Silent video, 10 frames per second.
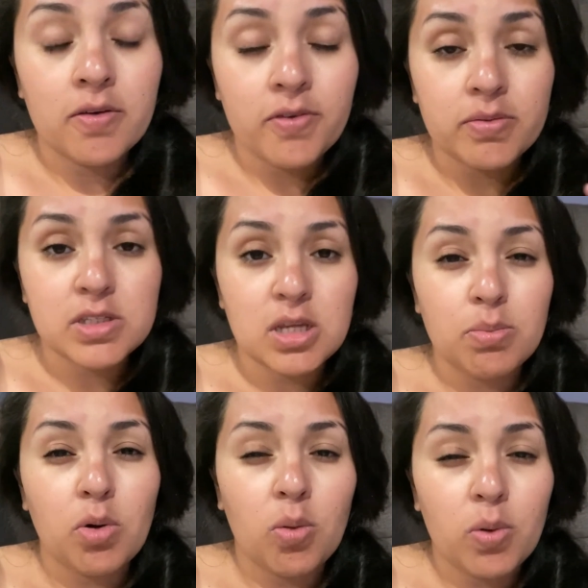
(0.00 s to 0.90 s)
from
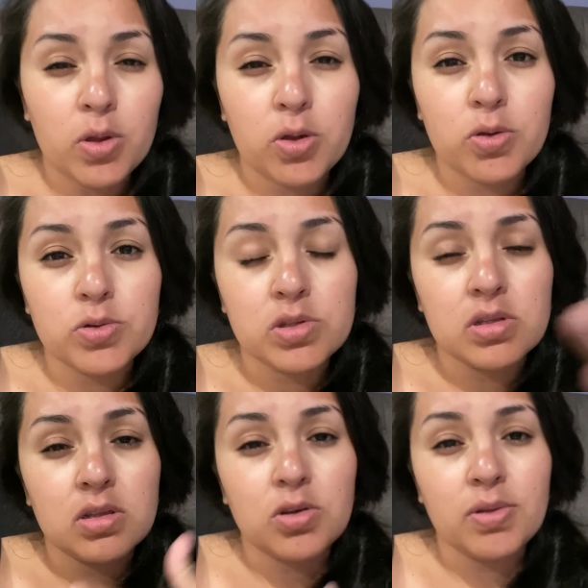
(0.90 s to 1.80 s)
t-mobile you use
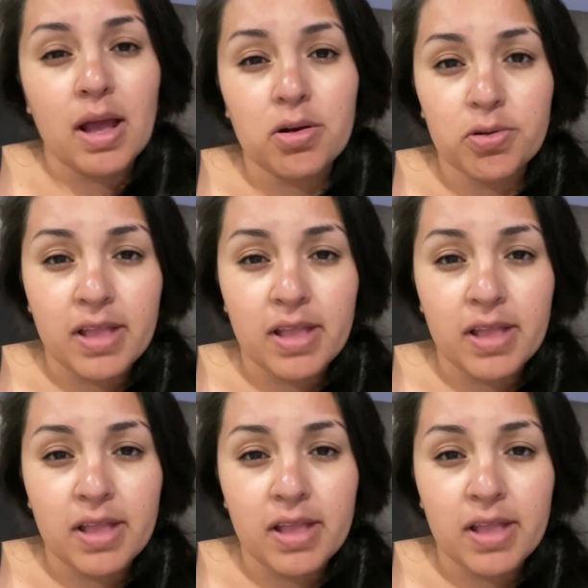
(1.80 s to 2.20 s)
you download